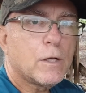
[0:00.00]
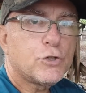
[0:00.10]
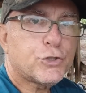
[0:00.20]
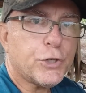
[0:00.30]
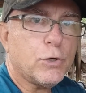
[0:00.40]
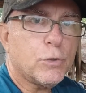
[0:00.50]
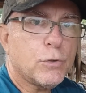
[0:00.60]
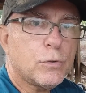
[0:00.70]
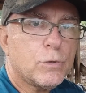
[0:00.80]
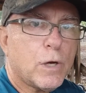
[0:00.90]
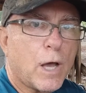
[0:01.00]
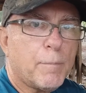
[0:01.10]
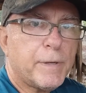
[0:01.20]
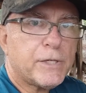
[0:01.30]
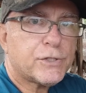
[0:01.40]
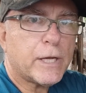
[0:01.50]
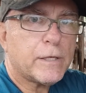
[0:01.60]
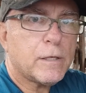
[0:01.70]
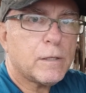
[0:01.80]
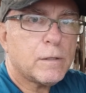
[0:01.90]
Soon, I'll be
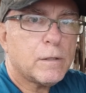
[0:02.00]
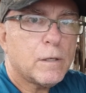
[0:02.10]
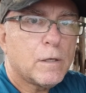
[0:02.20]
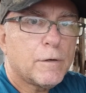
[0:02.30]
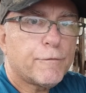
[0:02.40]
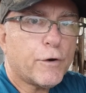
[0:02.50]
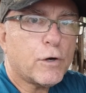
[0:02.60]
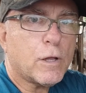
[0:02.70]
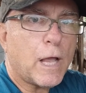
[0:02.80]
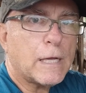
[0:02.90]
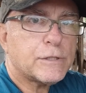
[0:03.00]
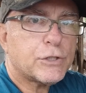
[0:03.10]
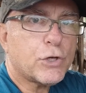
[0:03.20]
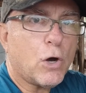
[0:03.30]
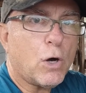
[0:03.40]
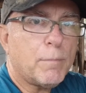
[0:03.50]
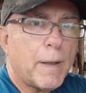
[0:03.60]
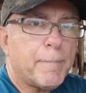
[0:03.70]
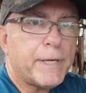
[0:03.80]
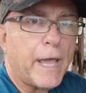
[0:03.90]
sending fertilizer to all my
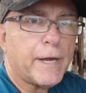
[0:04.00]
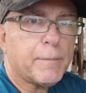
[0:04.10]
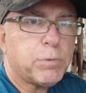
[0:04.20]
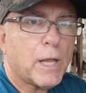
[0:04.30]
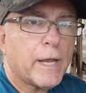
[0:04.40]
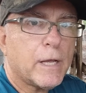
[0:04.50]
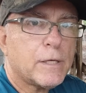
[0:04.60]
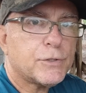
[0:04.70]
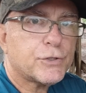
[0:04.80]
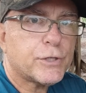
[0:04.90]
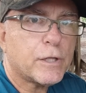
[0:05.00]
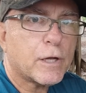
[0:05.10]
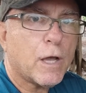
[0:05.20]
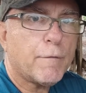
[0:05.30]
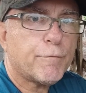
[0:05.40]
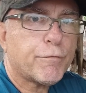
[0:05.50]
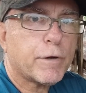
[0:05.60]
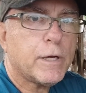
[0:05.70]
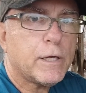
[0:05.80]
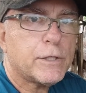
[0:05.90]
banana plants, to the
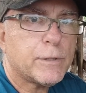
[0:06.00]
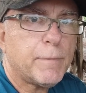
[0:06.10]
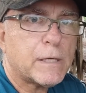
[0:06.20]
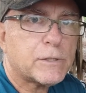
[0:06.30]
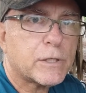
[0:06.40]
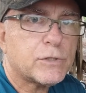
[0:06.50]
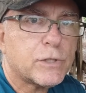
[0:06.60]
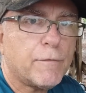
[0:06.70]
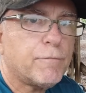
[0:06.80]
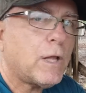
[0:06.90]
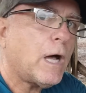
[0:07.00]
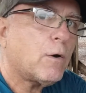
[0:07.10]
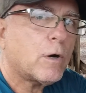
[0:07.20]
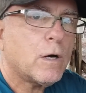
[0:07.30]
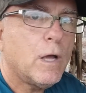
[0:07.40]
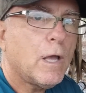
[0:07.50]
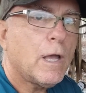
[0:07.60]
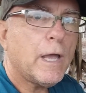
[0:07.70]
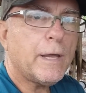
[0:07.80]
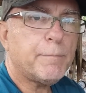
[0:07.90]
comfrey, to Mexican sunflower,
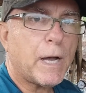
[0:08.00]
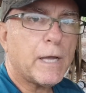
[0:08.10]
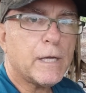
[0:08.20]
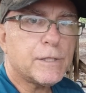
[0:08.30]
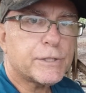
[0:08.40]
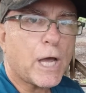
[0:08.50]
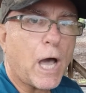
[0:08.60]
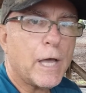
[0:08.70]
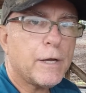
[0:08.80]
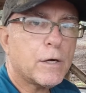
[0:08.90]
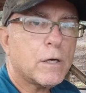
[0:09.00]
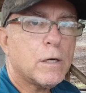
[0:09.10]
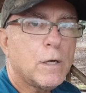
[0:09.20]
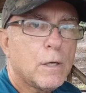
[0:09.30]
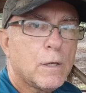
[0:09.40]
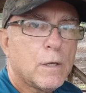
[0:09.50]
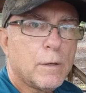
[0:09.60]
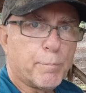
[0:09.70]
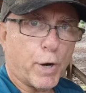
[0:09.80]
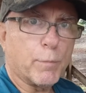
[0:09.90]
and my entire
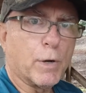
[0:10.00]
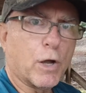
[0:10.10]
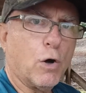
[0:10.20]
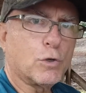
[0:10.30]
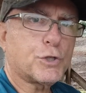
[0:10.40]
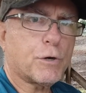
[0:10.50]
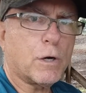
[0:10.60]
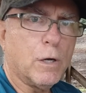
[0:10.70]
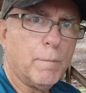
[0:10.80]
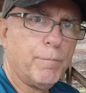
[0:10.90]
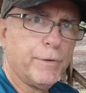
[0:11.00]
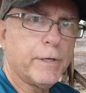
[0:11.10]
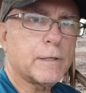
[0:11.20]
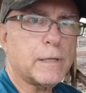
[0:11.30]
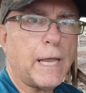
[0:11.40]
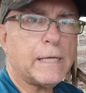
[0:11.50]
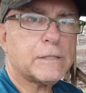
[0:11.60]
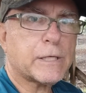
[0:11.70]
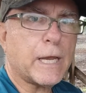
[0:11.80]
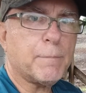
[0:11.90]
permaculture
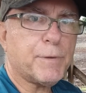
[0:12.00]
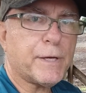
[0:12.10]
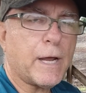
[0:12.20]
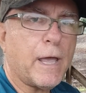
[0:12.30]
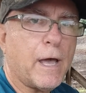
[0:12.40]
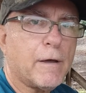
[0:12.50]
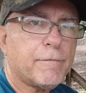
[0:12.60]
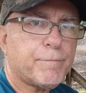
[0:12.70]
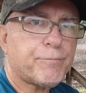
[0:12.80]
landscape that I have.